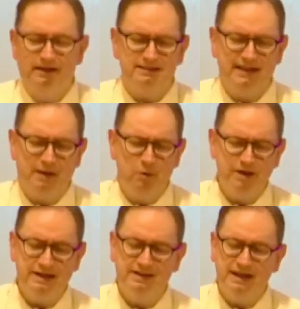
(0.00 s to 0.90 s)
He's like,
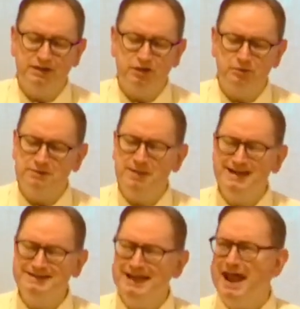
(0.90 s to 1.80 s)
What did they do with
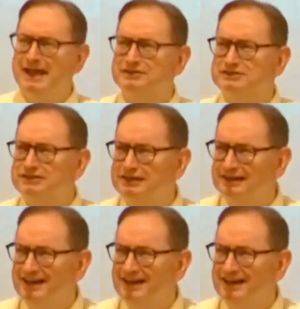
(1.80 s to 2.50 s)
my text?